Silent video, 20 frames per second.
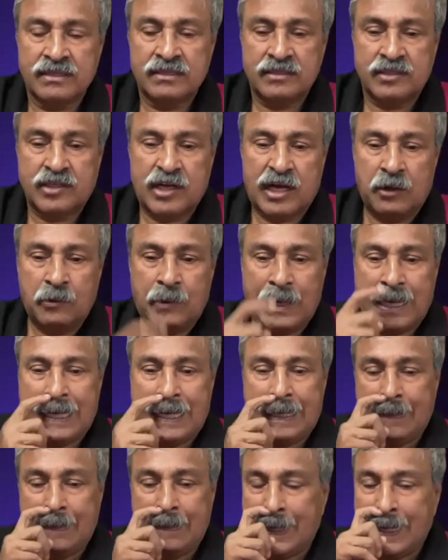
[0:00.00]
to
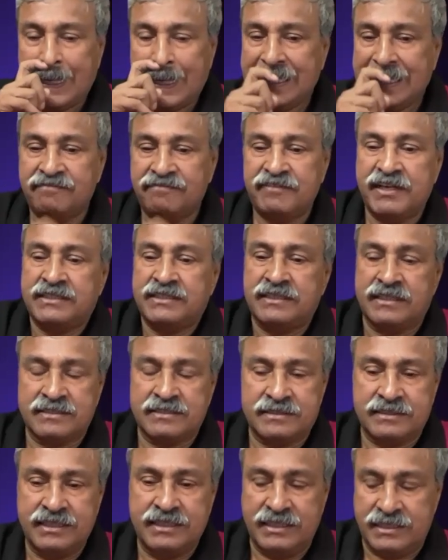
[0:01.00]
evaluate the
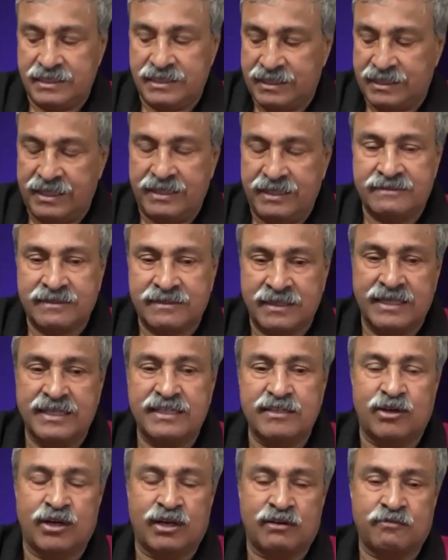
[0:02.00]
efficiency in grade 3
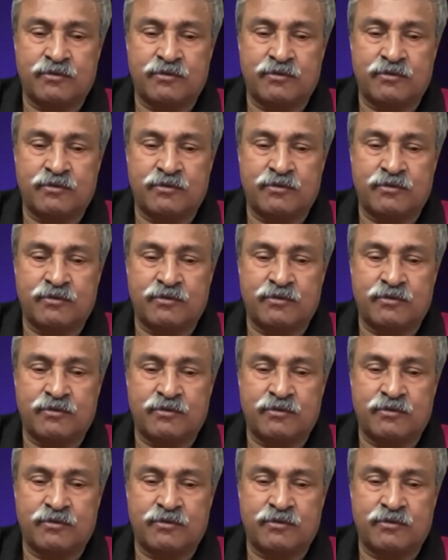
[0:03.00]
or